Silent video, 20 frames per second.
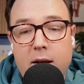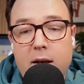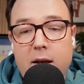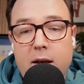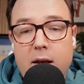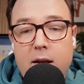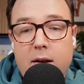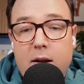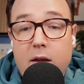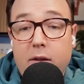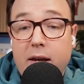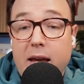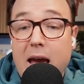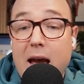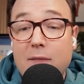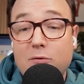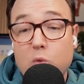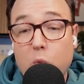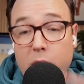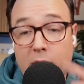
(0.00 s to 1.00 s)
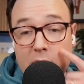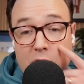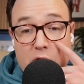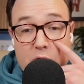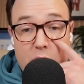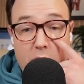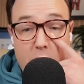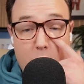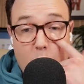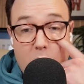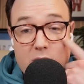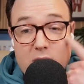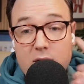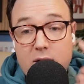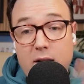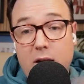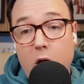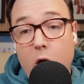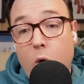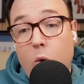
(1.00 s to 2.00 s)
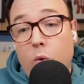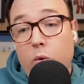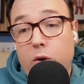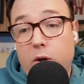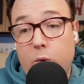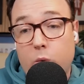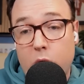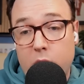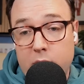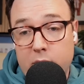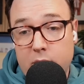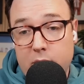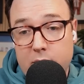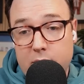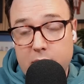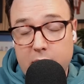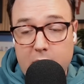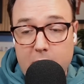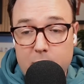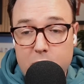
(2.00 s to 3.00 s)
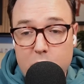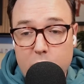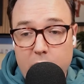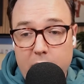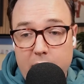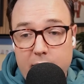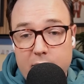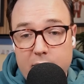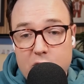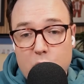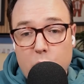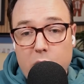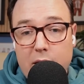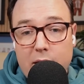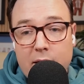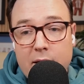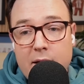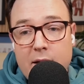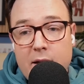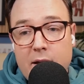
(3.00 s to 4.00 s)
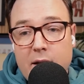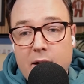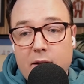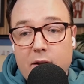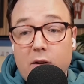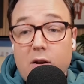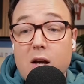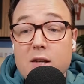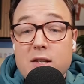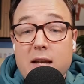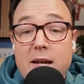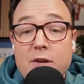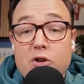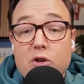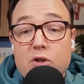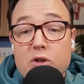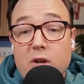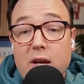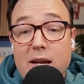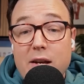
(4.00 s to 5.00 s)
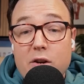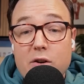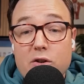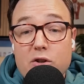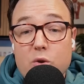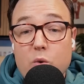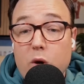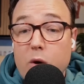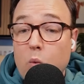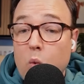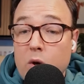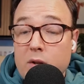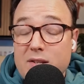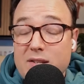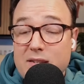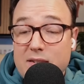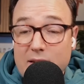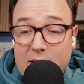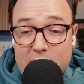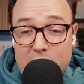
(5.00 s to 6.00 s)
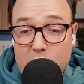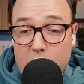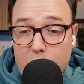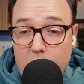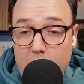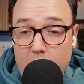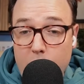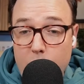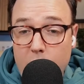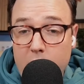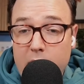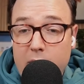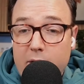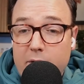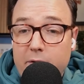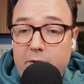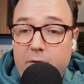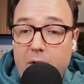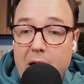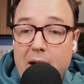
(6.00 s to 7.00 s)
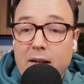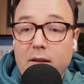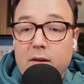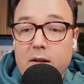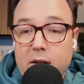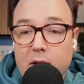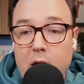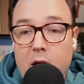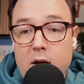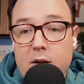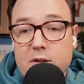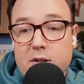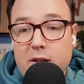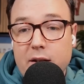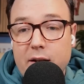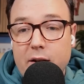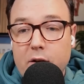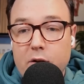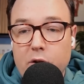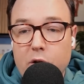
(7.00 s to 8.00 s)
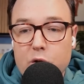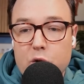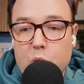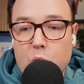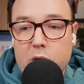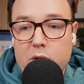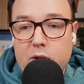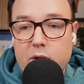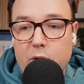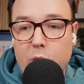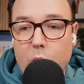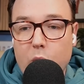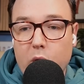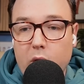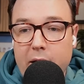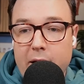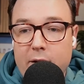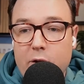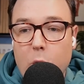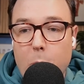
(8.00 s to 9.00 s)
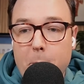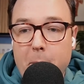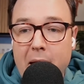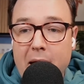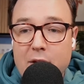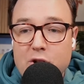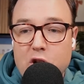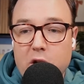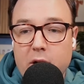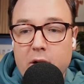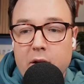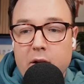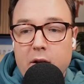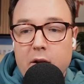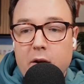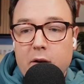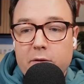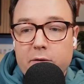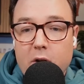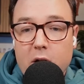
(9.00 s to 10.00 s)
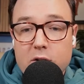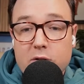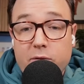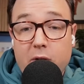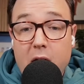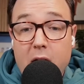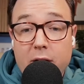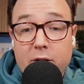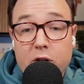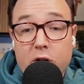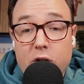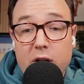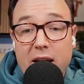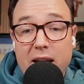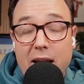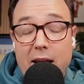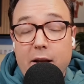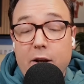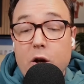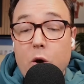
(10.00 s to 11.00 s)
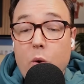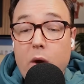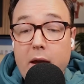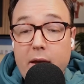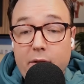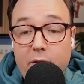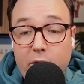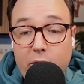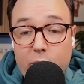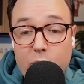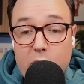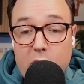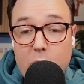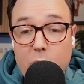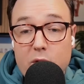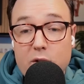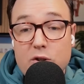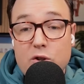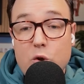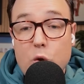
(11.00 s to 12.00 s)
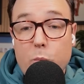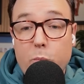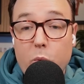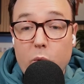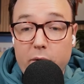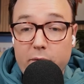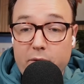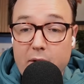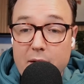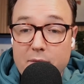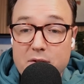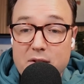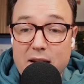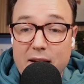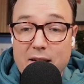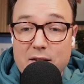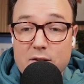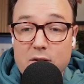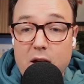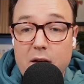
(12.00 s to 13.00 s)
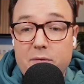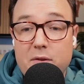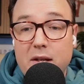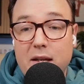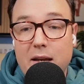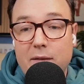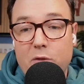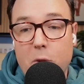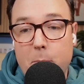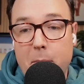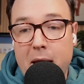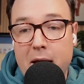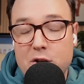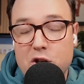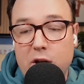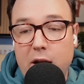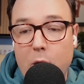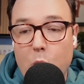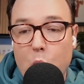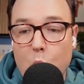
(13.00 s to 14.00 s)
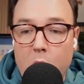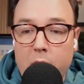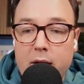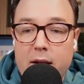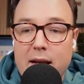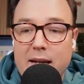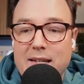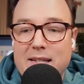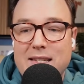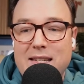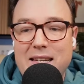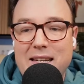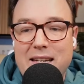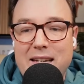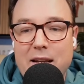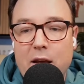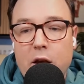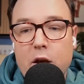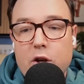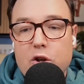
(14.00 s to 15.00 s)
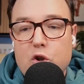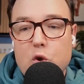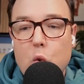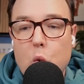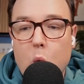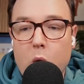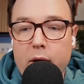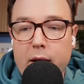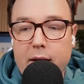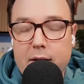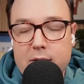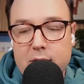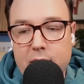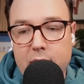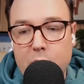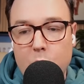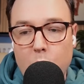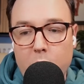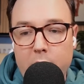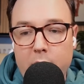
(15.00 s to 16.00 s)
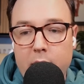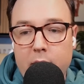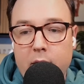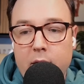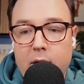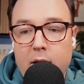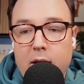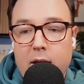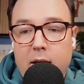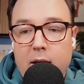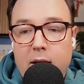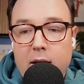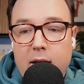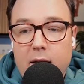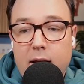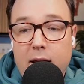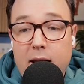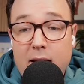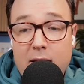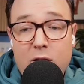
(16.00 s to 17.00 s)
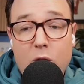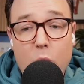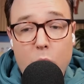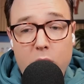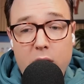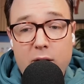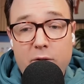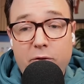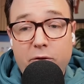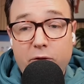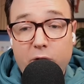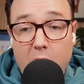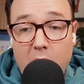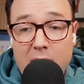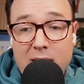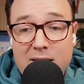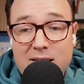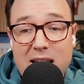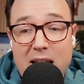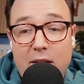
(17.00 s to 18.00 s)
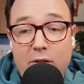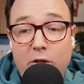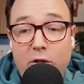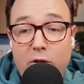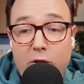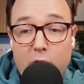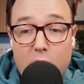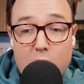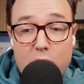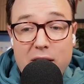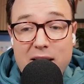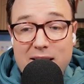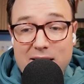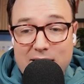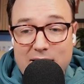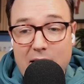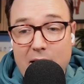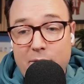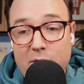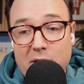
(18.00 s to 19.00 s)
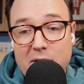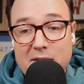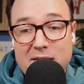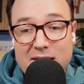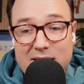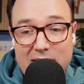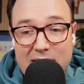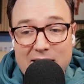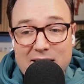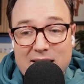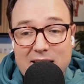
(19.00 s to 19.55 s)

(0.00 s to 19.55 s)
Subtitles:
Now, the Cavs' winning streak wasn't the only one to come to an end this week. The Los Angeles Lakers, who had won 6 in a row, finally lost in a close one to the Orlando Magic. Franz Wagner hit a go-ahead 3 with 2.5 seconds left to give the Magic a 119 to 118 win. In the win, Franz had 37, 6, and